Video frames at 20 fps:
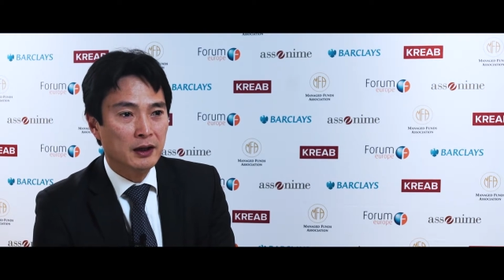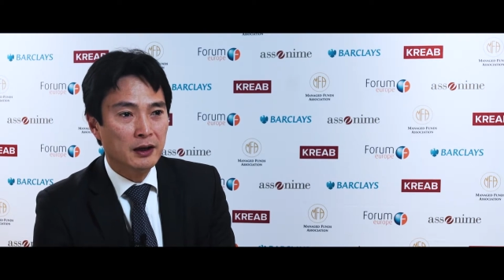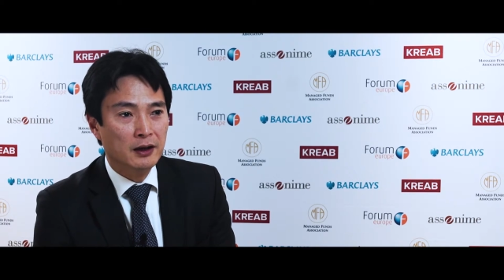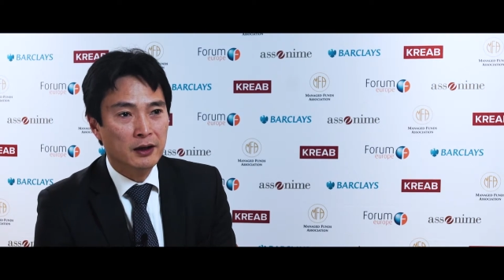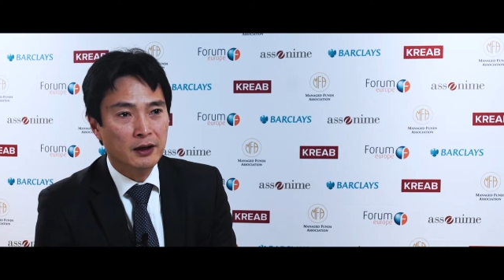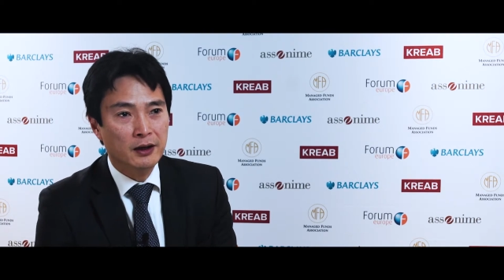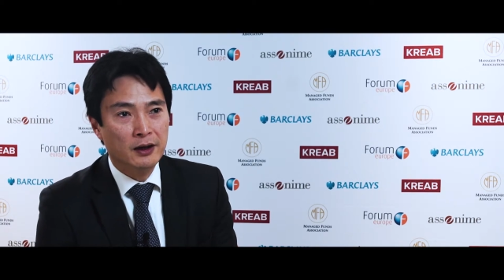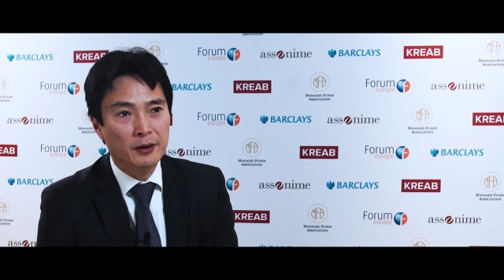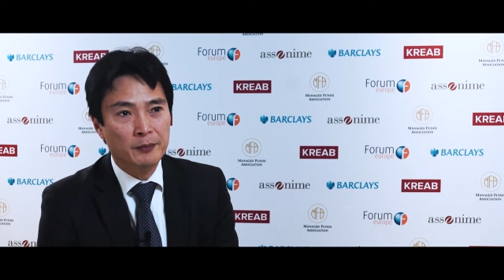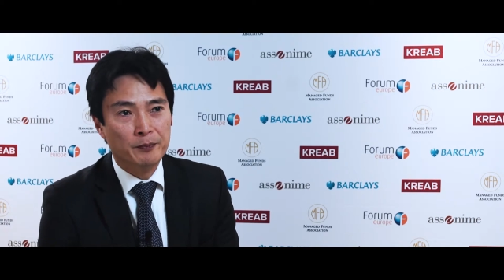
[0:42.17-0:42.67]

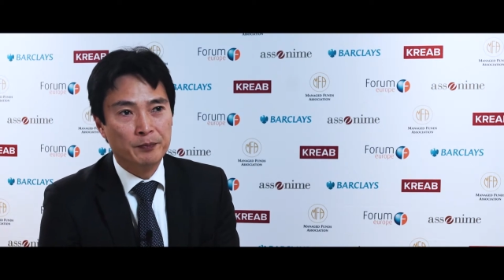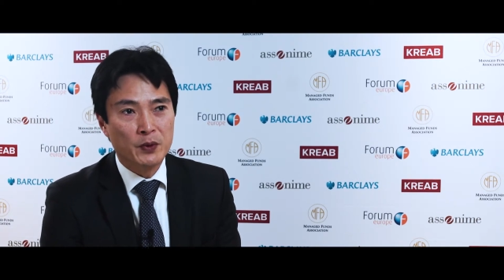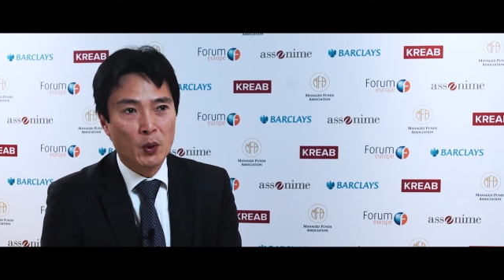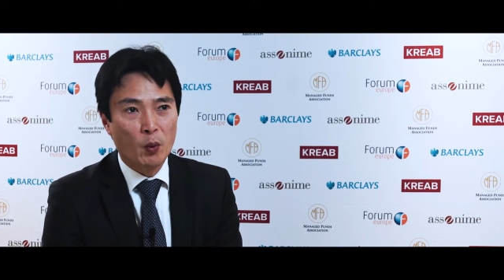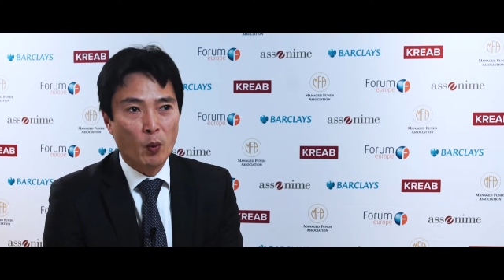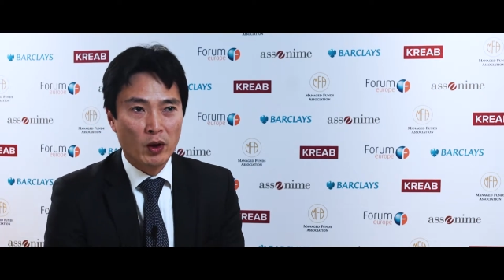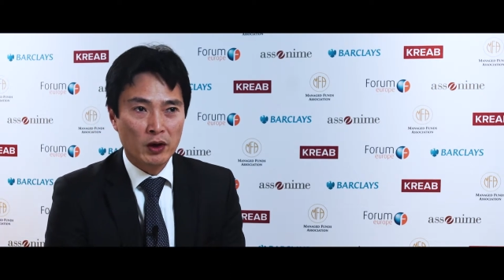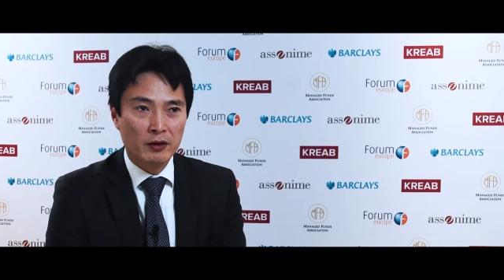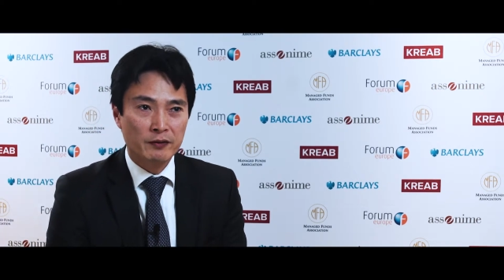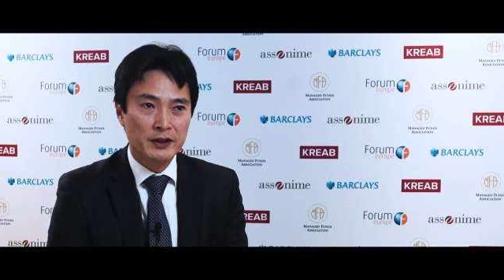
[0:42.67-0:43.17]
Um,
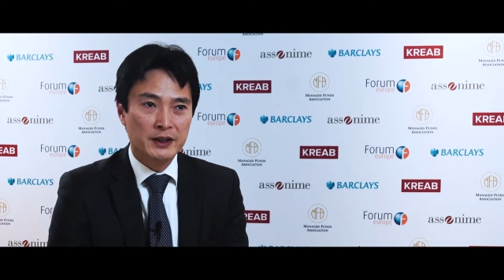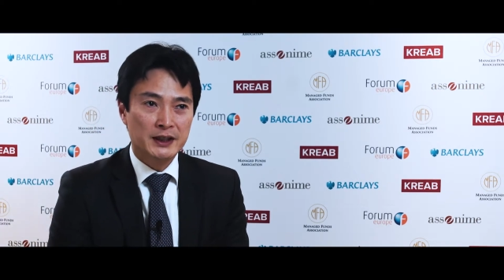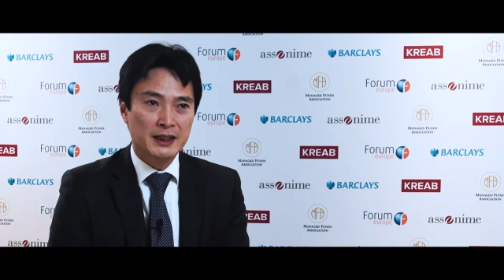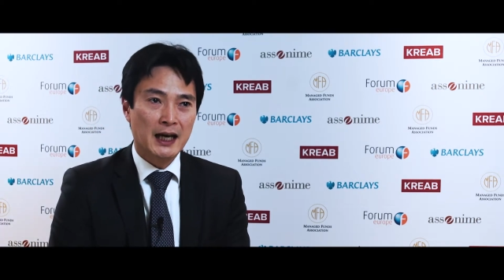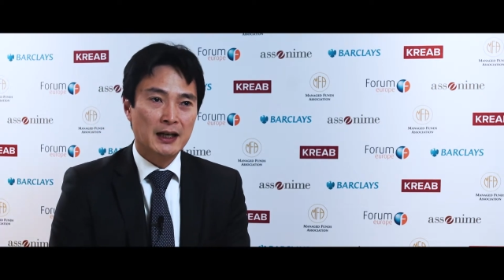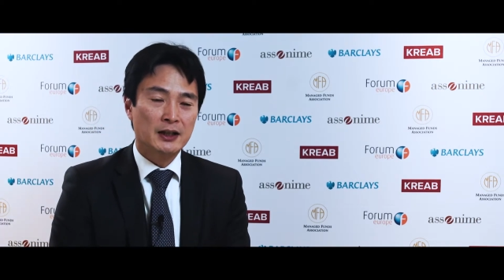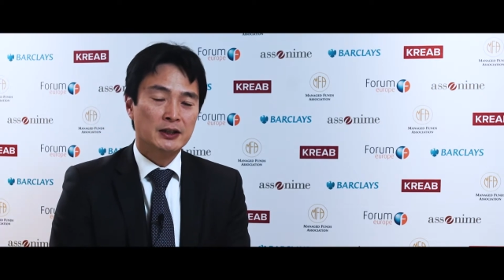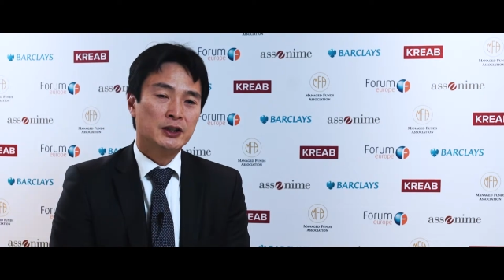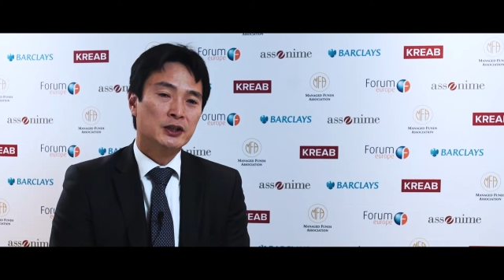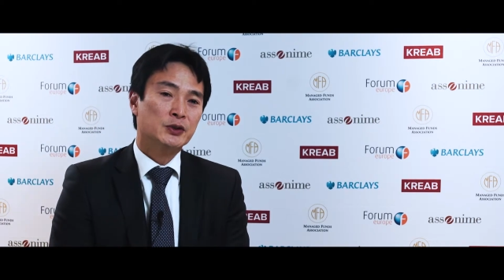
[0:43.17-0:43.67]
one of the
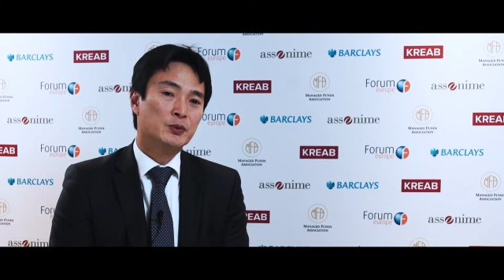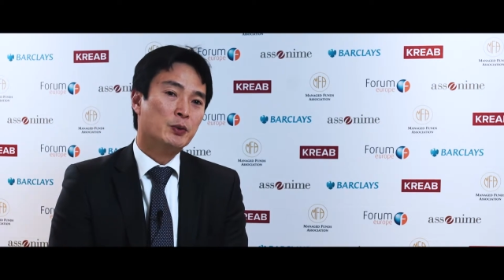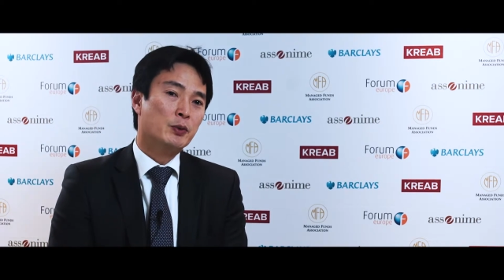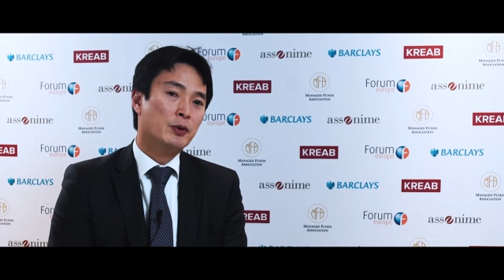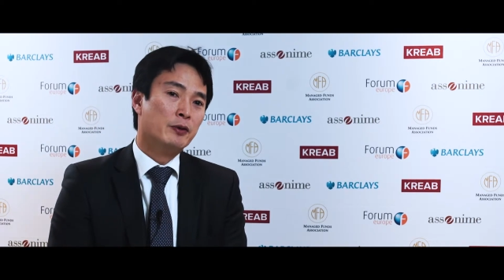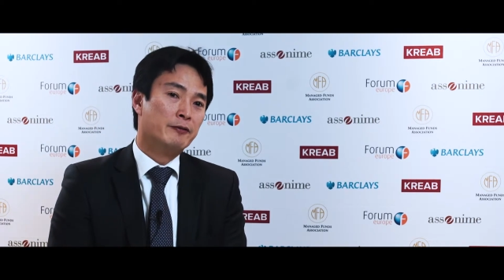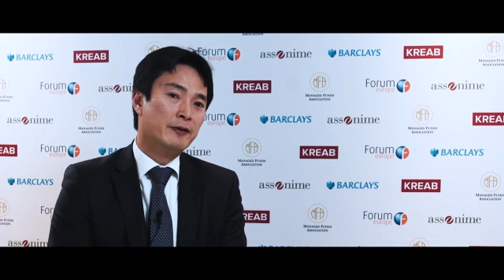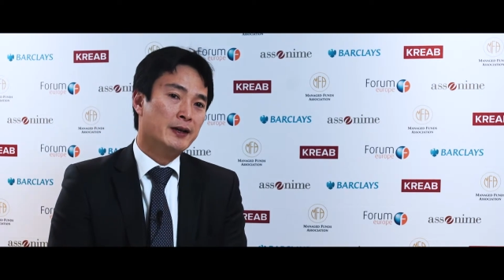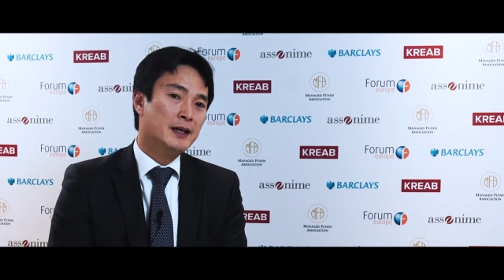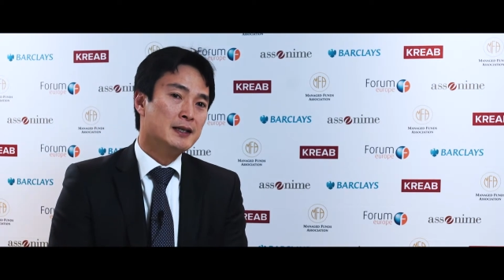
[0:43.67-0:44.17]
challenges we
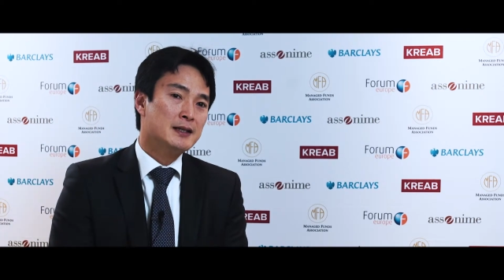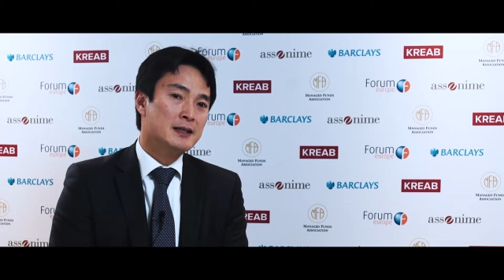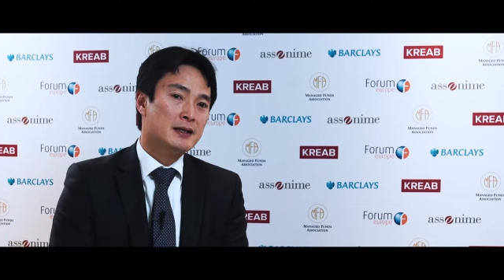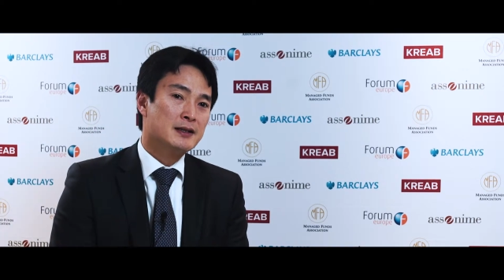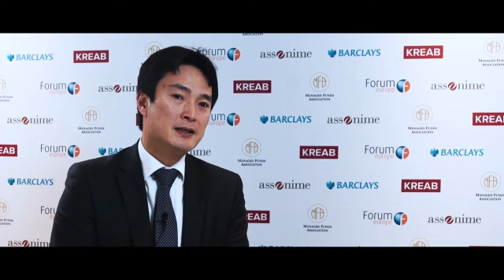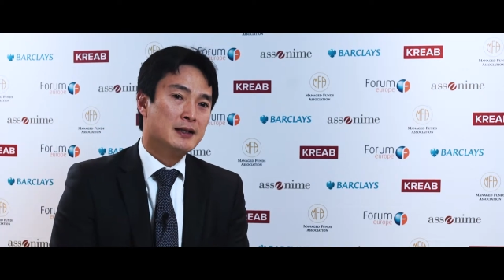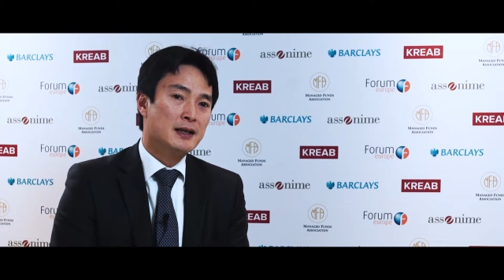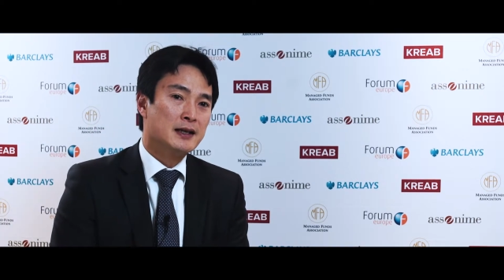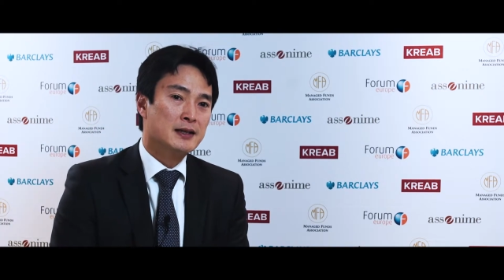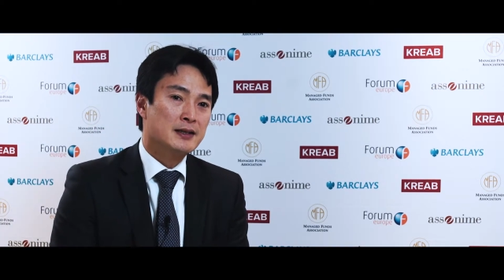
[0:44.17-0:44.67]
will face
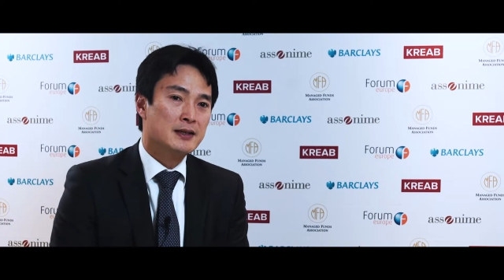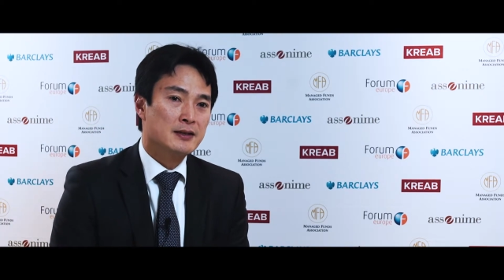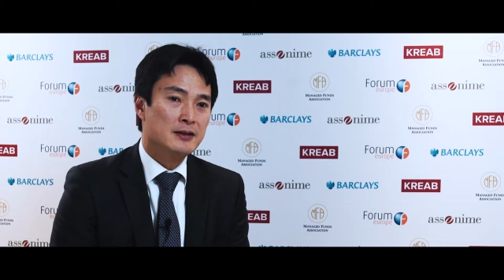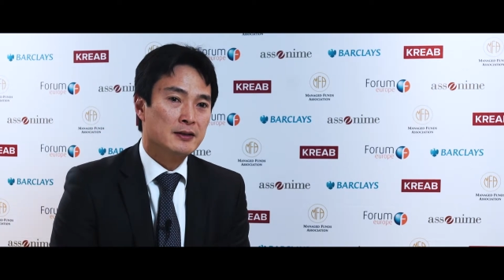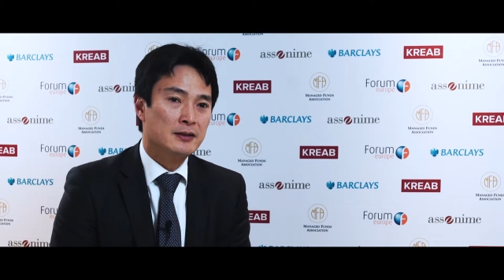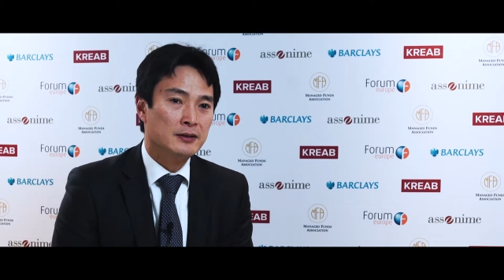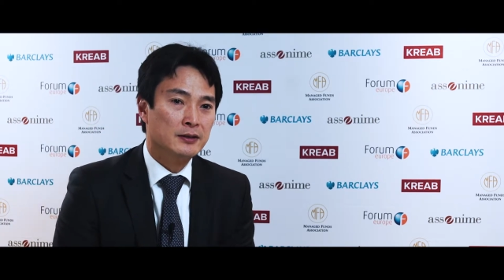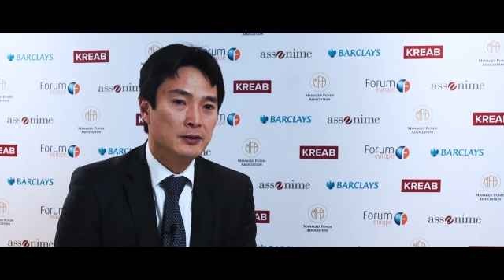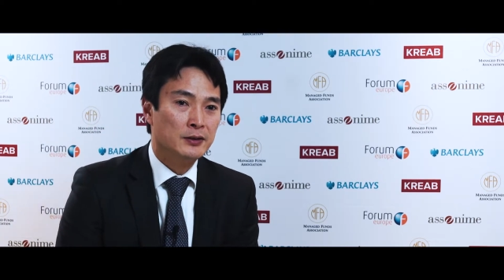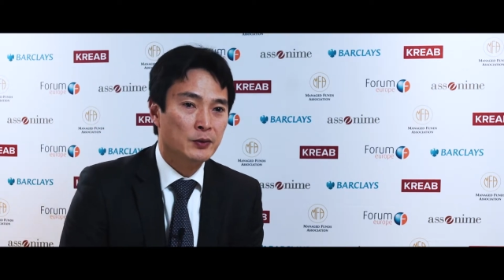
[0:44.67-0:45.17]
is that
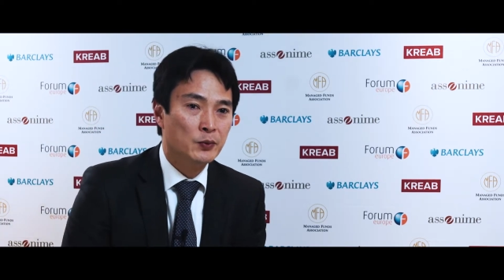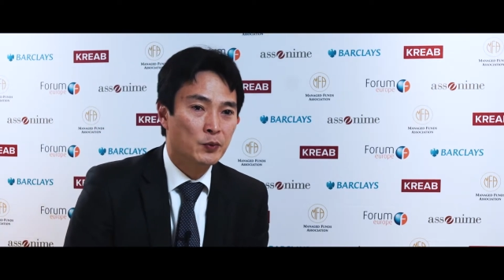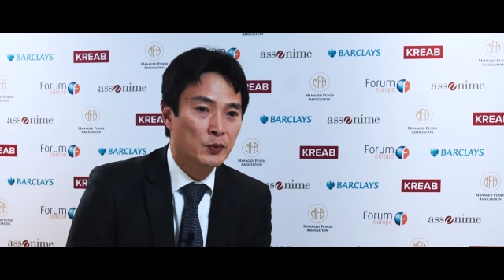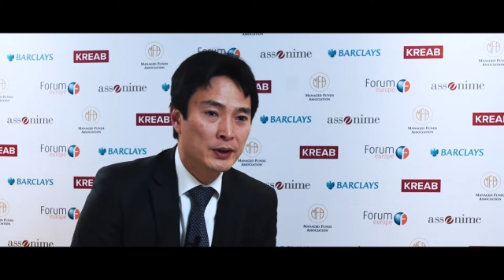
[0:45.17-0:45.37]
uh,